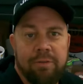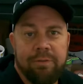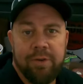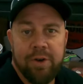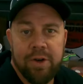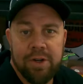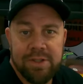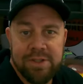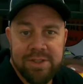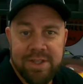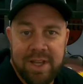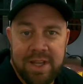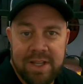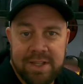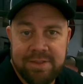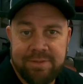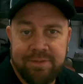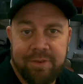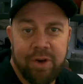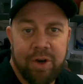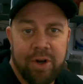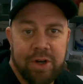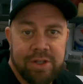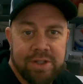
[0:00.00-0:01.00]
first things
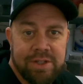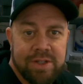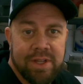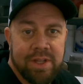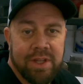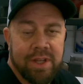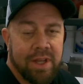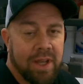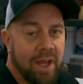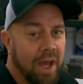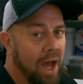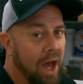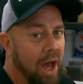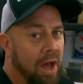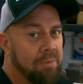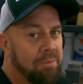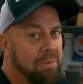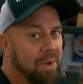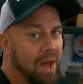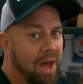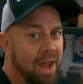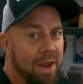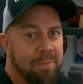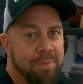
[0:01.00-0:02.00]
first,
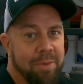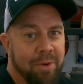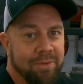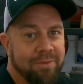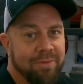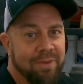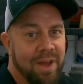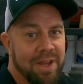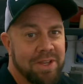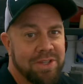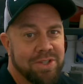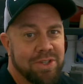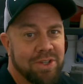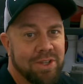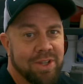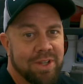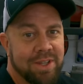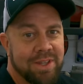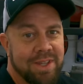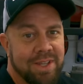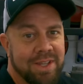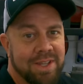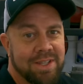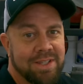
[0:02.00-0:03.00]
I'm not a
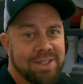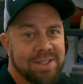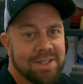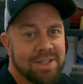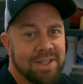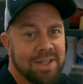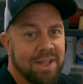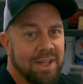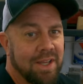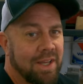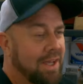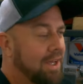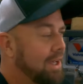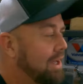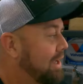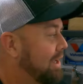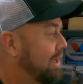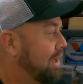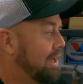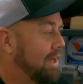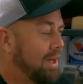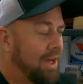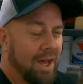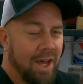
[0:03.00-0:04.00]
professional at this.
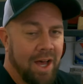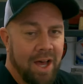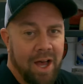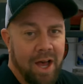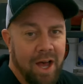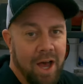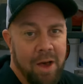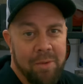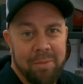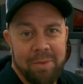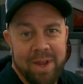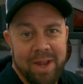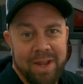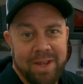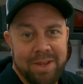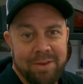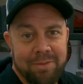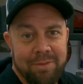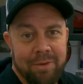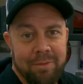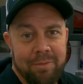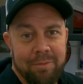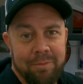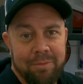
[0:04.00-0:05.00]
I'm in a
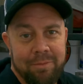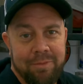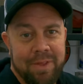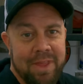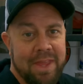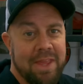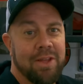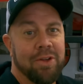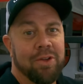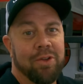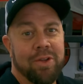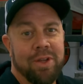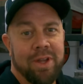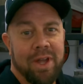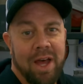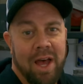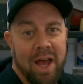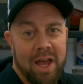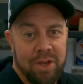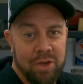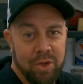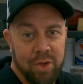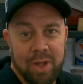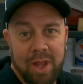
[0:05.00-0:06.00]
different field.
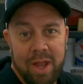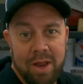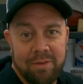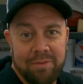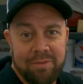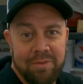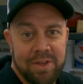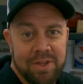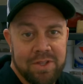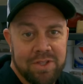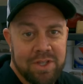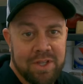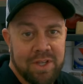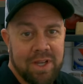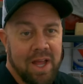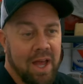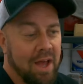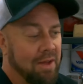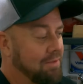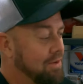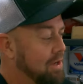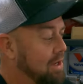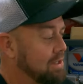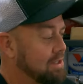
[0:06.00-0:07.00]
I do a lot of fishing.
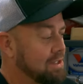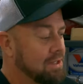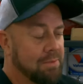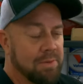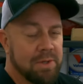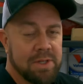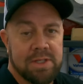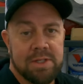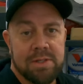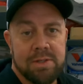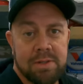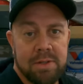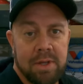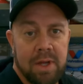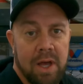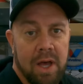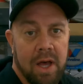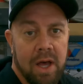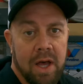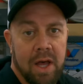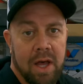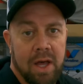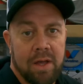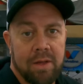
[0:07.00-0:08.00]
I've done
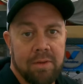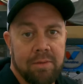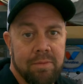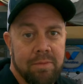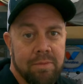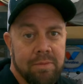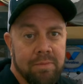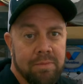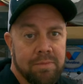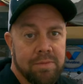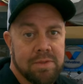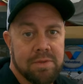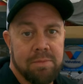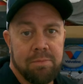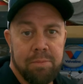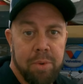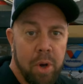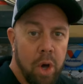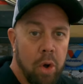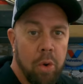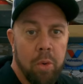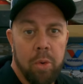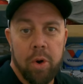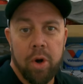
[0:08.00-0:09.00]
some
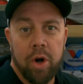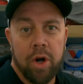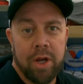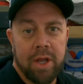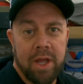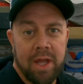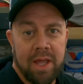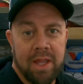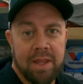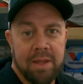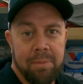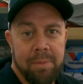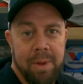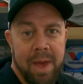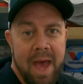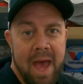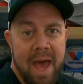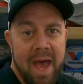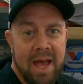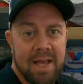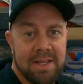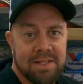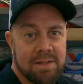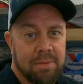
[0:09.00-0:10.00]
boat working in the
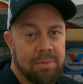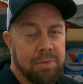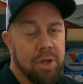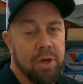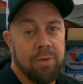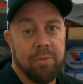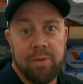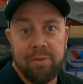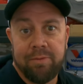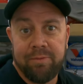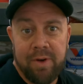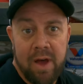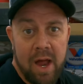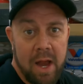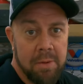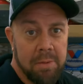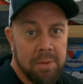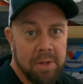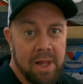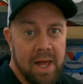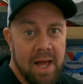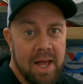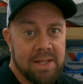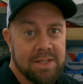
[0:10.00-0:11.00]
past. I'm good with
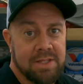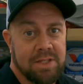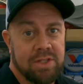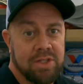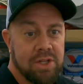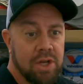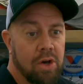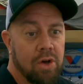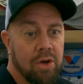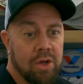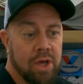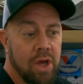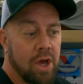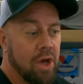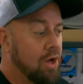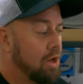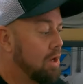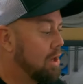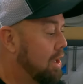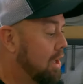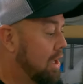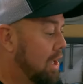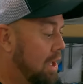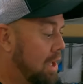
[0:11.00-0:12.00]
fiberglass and gel
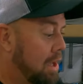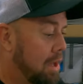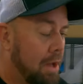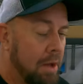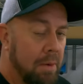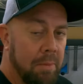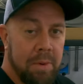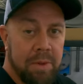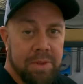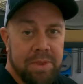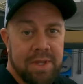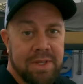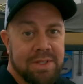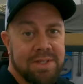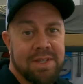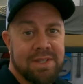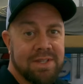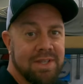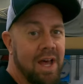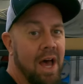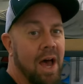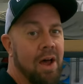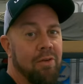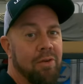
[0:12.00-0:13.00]
coat. But this
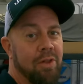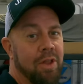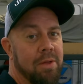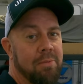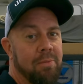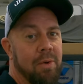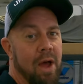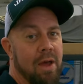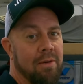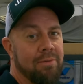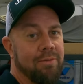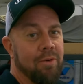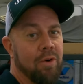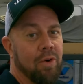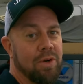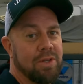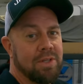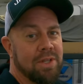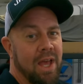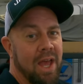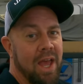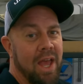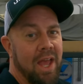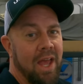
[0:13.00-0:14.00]
is not really my
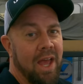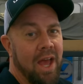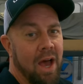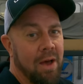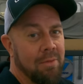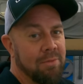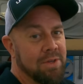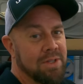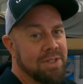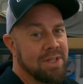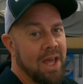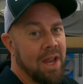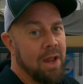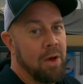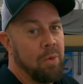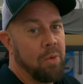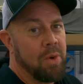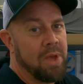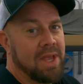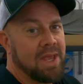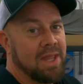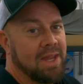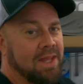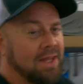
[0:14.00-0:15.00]
forte. I'm just kind of
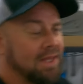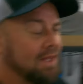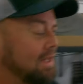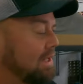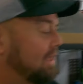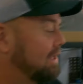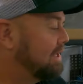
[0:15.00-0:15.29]
winging it.